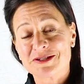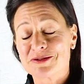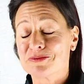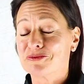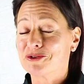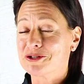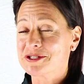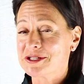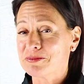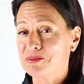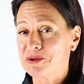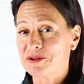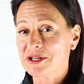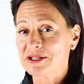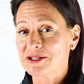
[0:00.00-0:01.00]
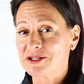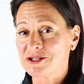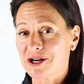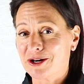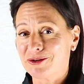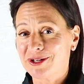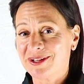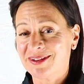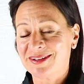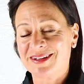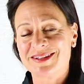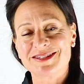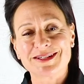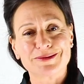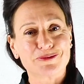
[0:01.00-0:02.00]
some real simple things to start with
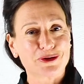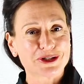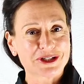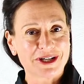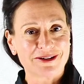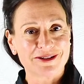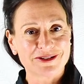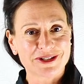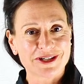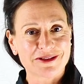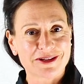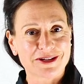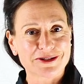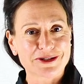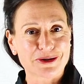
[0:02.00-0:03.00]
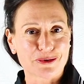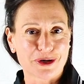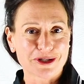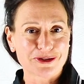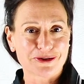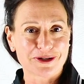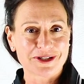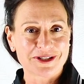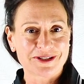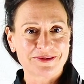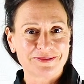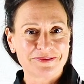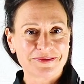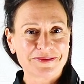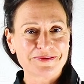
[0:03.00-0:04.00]
and some more challenging things to work towards.
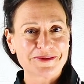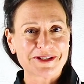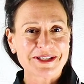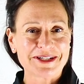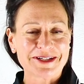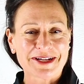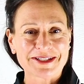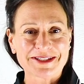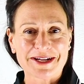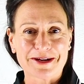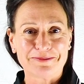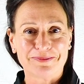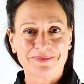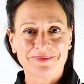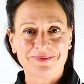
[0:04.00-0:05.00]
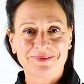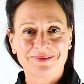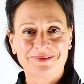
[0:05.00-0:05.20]
See you next time.